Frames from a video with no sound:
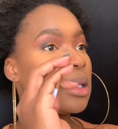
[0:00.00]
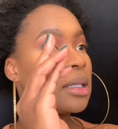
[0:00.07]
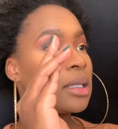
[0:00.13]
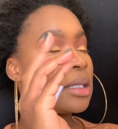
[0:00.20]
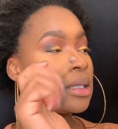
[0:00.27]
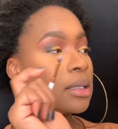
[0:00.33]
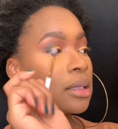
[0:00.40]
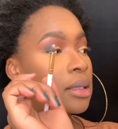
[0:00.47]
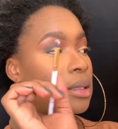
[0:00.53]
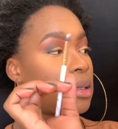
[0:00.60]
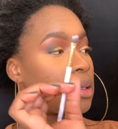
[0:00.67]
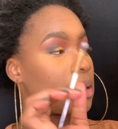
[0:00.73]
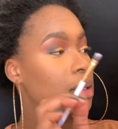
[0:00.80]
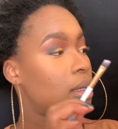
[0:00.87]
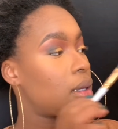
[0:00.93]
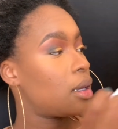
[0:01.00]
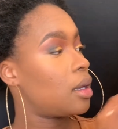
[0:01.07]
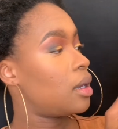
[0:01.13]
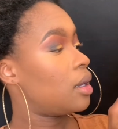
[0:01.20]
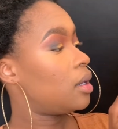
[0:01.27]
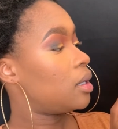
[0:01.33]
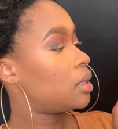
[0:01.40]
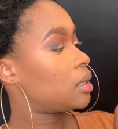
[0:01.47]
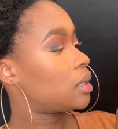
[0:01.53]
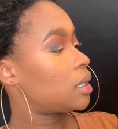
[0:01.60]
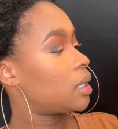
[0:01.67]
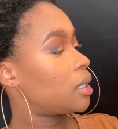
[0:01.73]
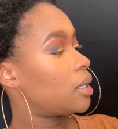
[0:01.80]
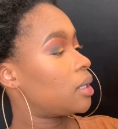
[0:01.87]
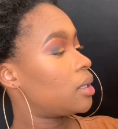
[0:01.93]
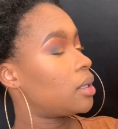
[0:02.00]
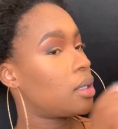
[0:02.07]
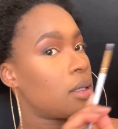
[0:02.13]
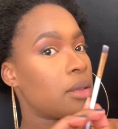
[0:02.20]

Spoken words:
this shade,